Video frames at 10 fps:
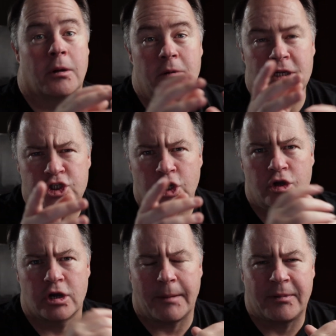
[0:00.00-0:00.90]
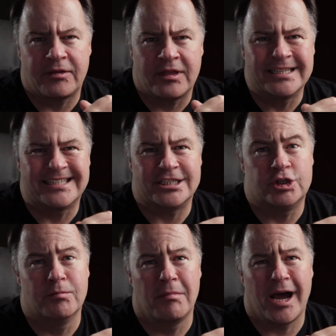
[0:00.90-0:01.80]
I want to show you a couple of things
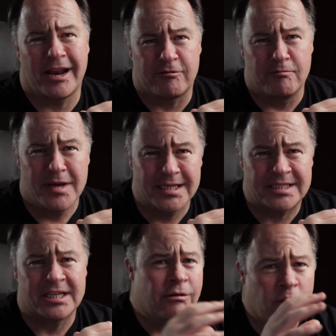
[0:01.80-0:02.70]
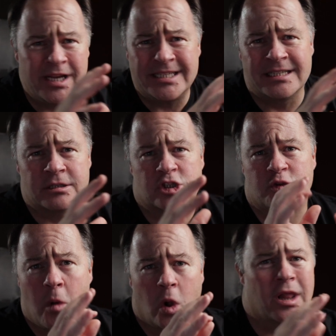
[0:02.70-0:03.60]
that you might have missed in recent
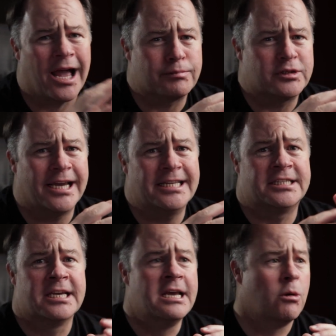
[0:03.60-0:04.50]
small updates.